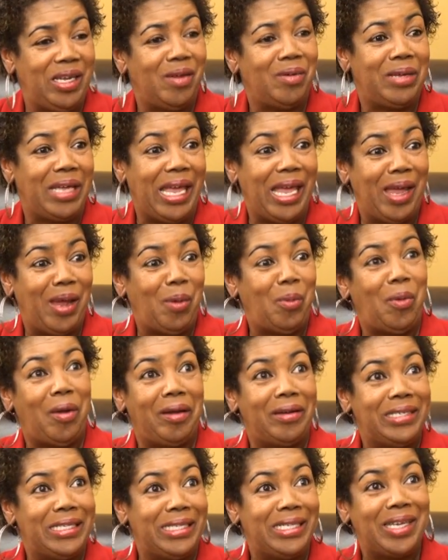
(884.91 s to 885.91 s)
okay,
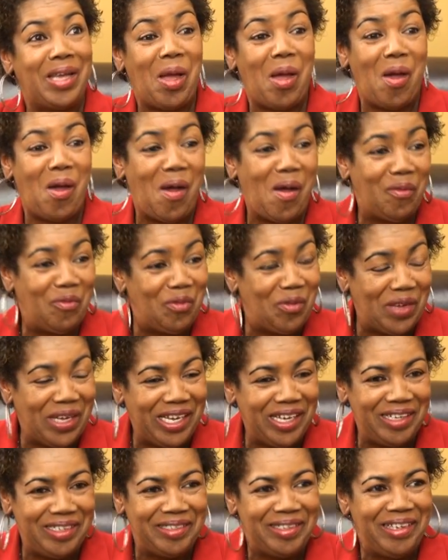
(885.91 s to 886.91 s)
where's the
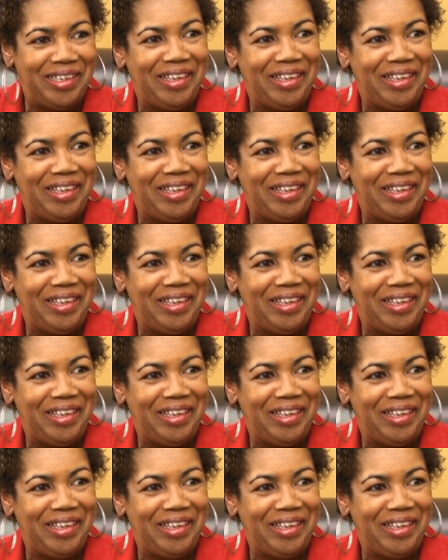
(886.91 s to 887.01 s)
coffee?